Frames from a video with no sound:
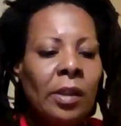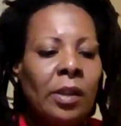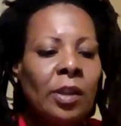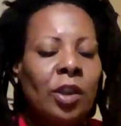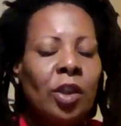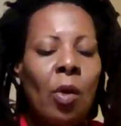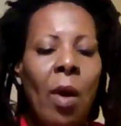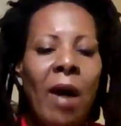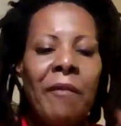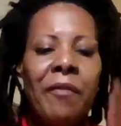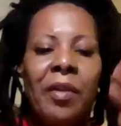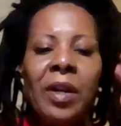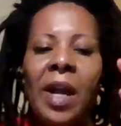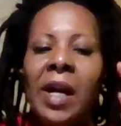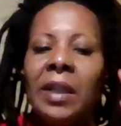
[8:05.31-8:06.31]
So I
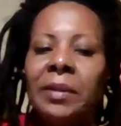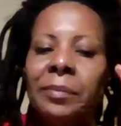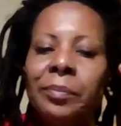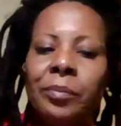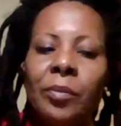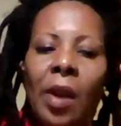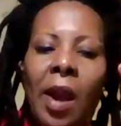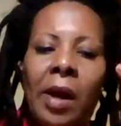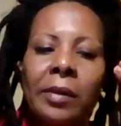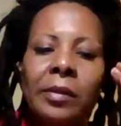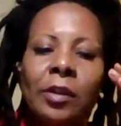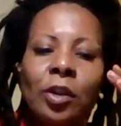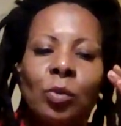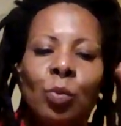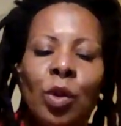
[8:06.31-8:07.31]
feel like
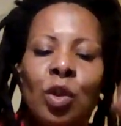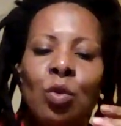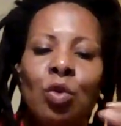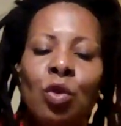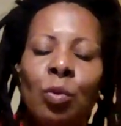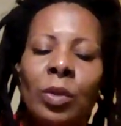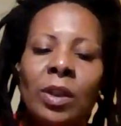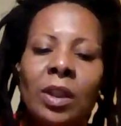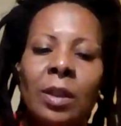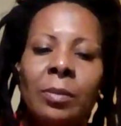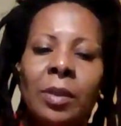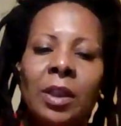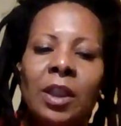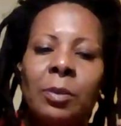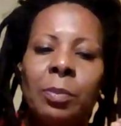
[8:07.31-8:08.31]
when you're doing
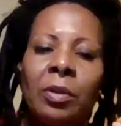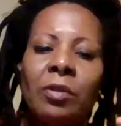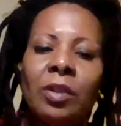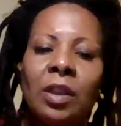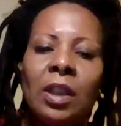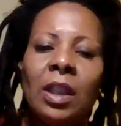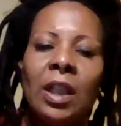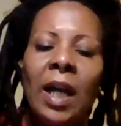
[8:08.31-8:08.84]
something spiritually,